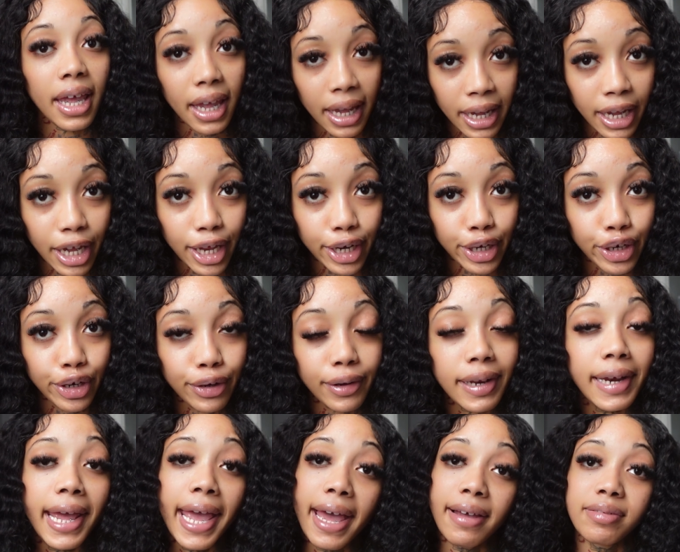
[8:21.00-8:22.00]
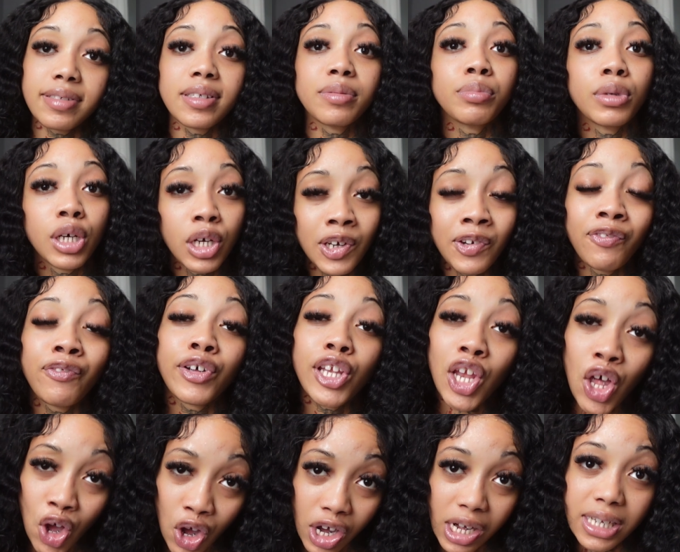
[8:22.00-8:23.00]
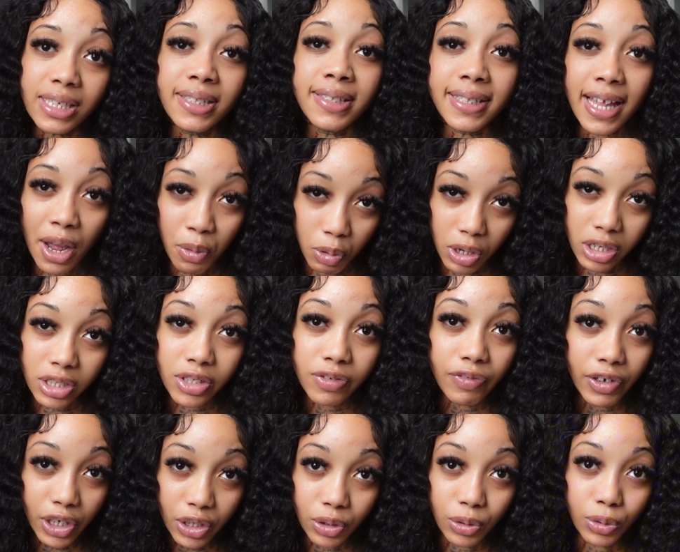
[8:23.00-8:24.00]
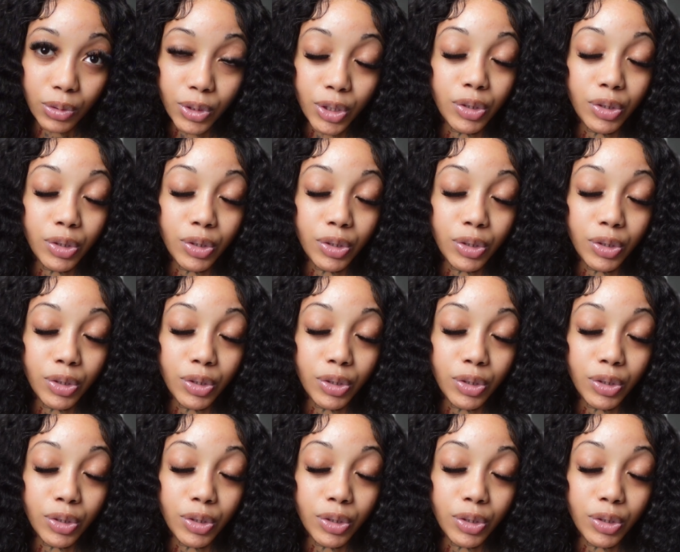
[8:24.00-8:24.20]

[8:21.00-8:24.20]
And you're gonna have some good floss that works for you.